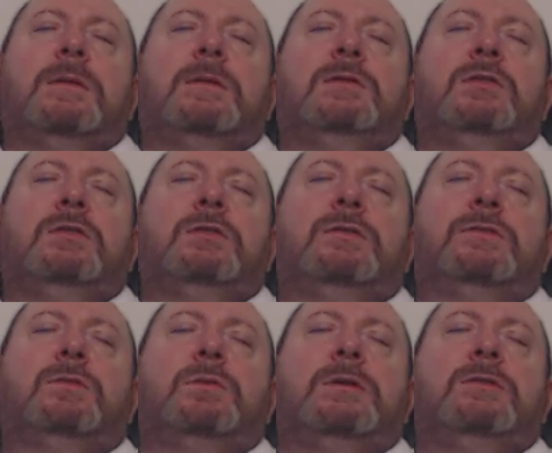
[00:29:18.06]
And you can
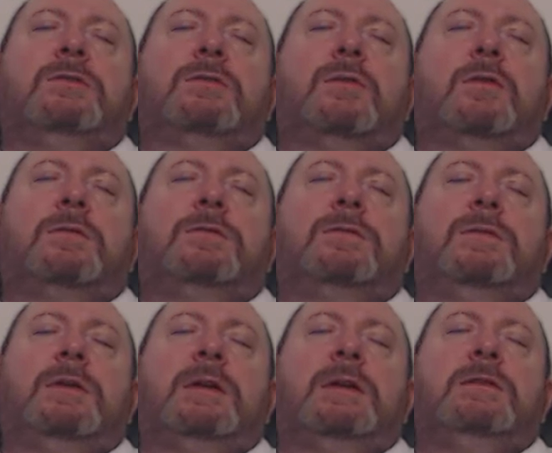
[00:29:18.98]
switch
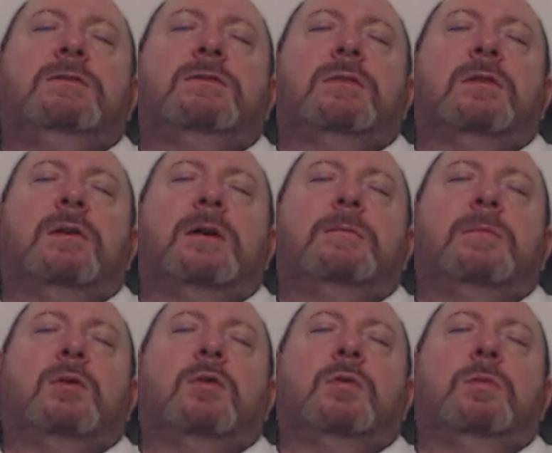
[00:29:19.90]
off each light
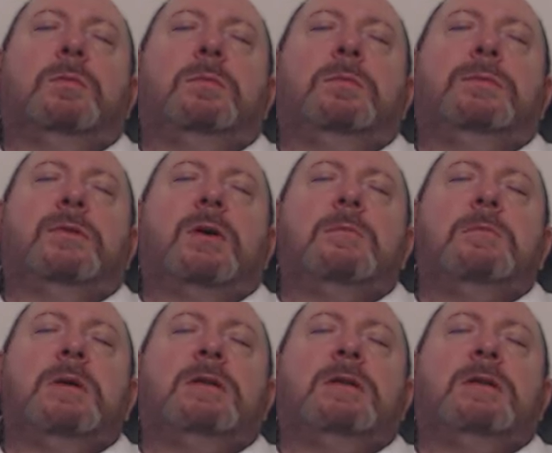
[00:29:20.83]
bulb that I